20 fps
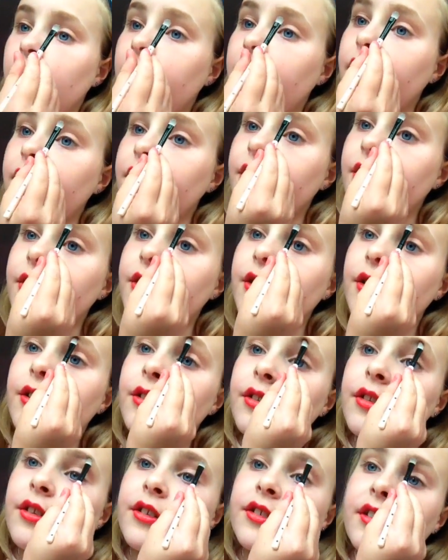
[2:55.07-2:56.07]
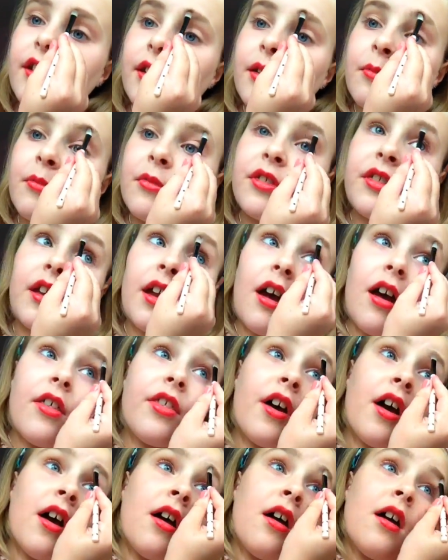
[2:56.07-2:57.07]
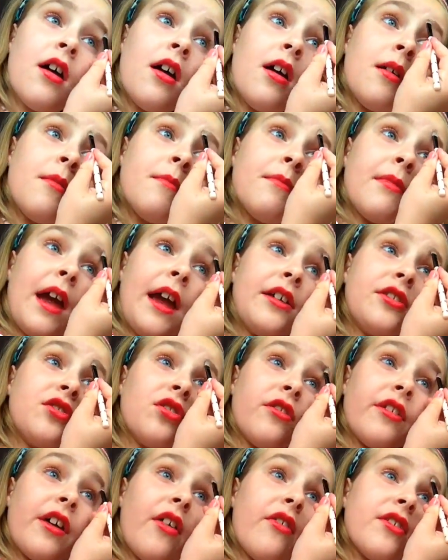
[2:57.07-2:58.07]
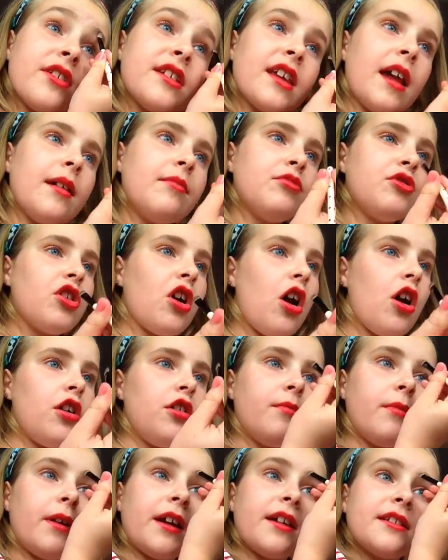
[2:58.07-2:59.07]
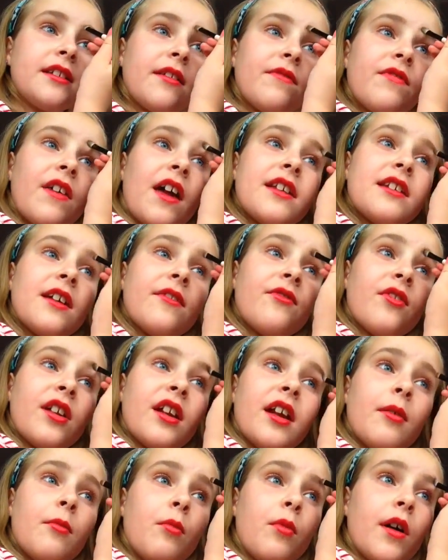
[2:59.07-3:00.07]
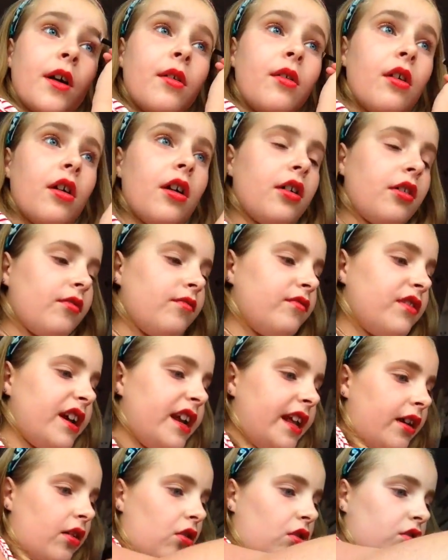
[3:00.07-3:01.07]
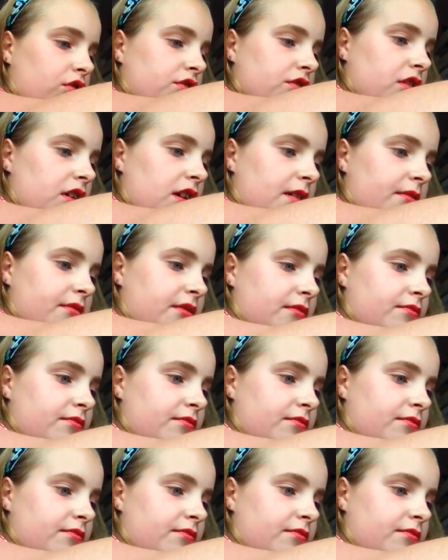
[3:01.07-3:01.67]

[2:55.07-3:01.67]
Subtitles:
And you do the same with the other. Make sure they're the same tone, because if they're different it will look really odd, I